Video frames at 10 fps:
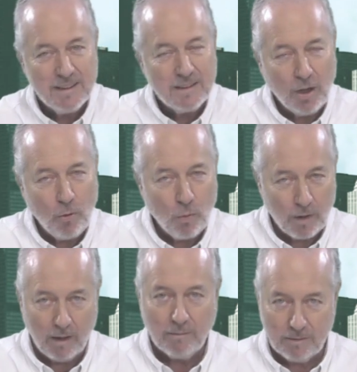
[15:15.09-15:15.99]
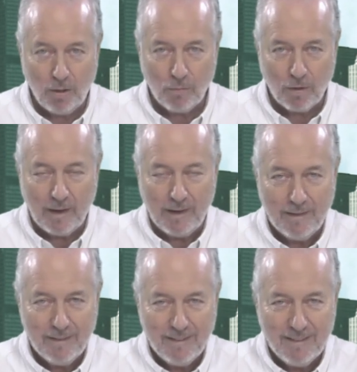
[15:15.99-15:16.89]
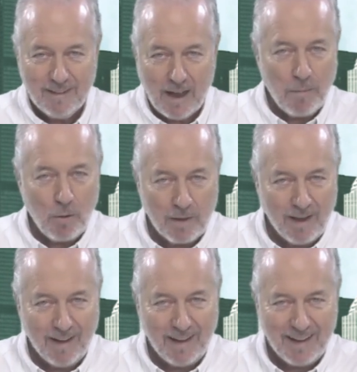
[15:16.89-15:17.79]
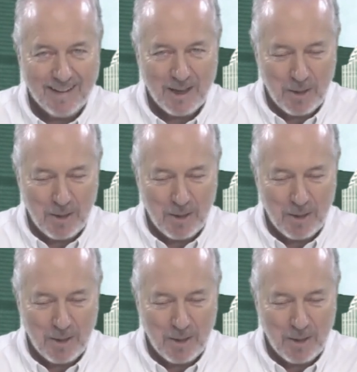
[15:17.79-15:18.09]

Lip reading: Don't worry. I'm okay.